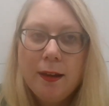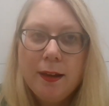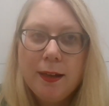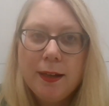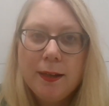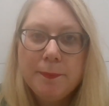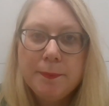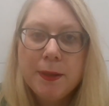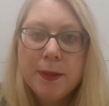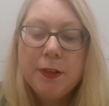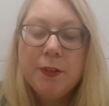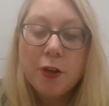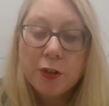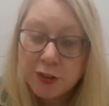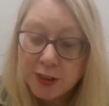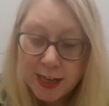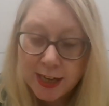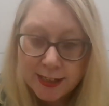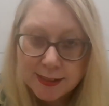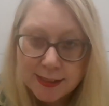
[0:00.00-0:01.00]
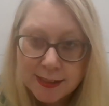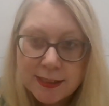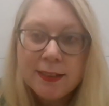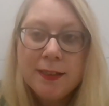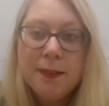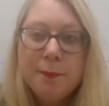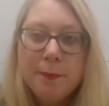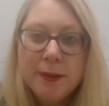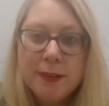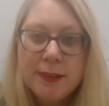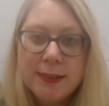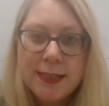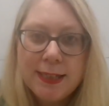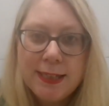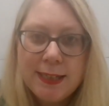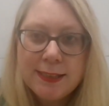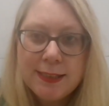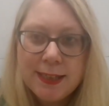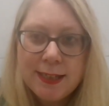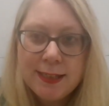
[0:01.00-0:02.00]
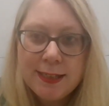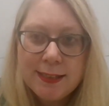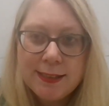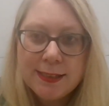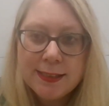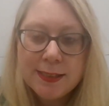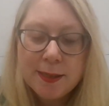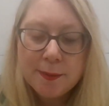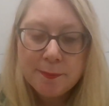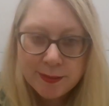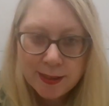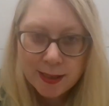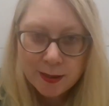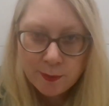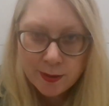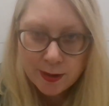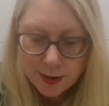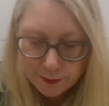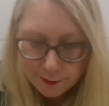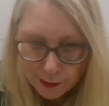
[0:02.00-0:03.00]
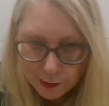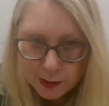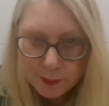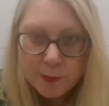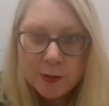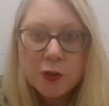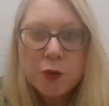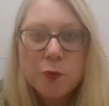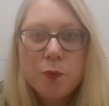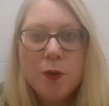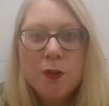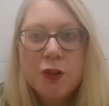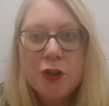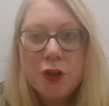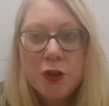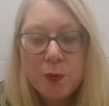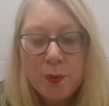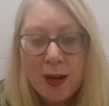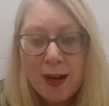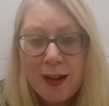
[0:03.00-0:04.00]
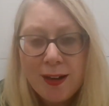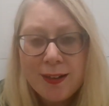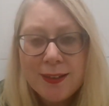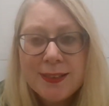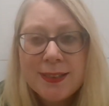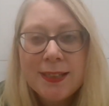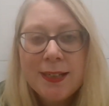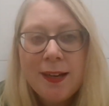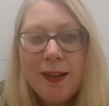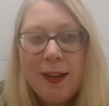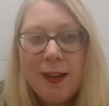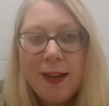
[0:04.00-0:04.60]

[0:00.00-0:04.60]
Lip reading: Not yet, but it is something we very much want to add,